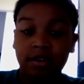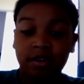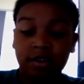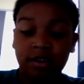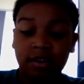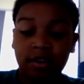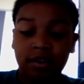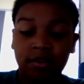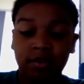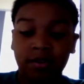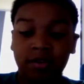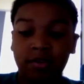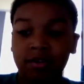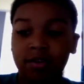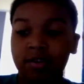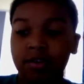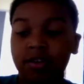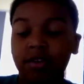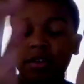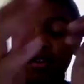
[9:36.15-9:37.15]
And
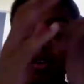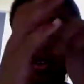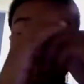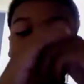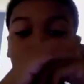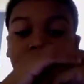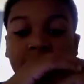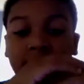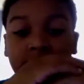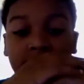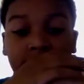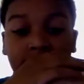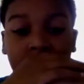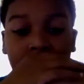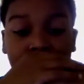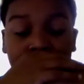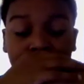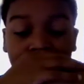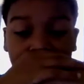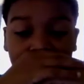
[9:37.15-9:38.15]
yeah, so
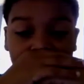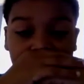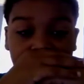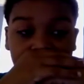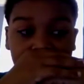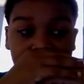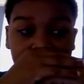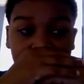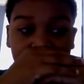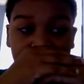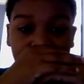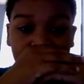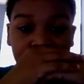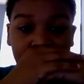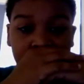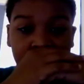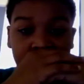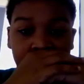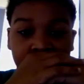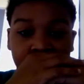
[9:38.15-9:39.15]
I think he's gonna do
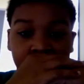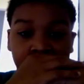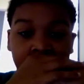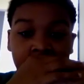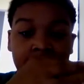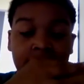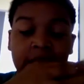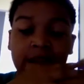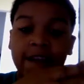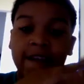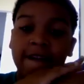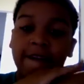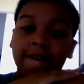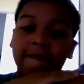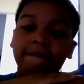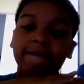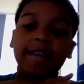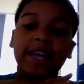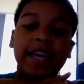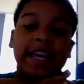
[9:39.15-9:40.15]
good there.
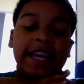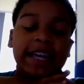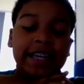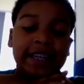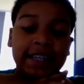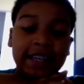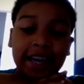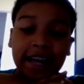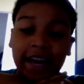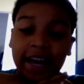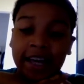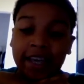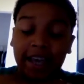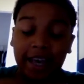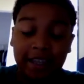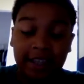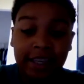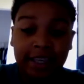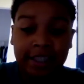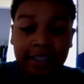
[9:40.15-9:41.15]
And
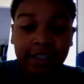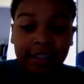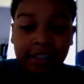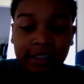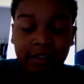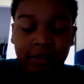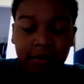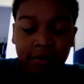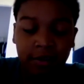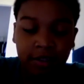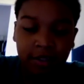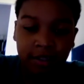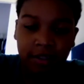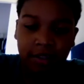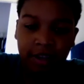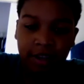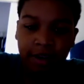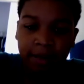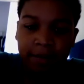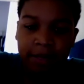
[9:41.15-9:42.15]
I think he's going to do good
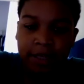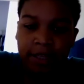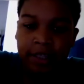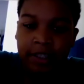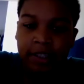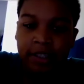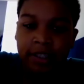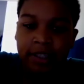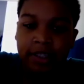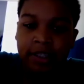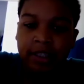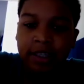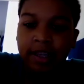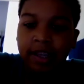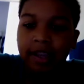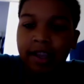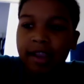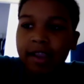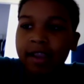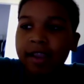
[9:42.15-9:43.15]
there because
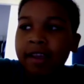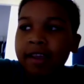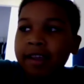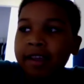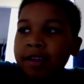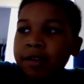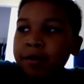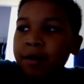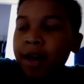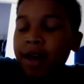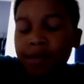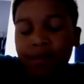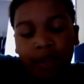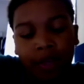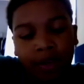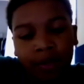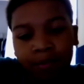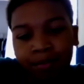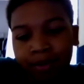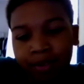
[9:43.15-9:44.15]
you have
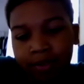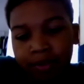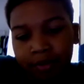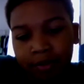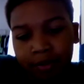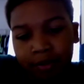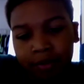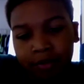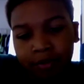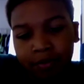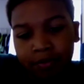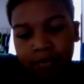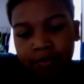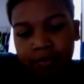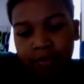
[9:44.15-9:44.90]
Kenny Britt to look to.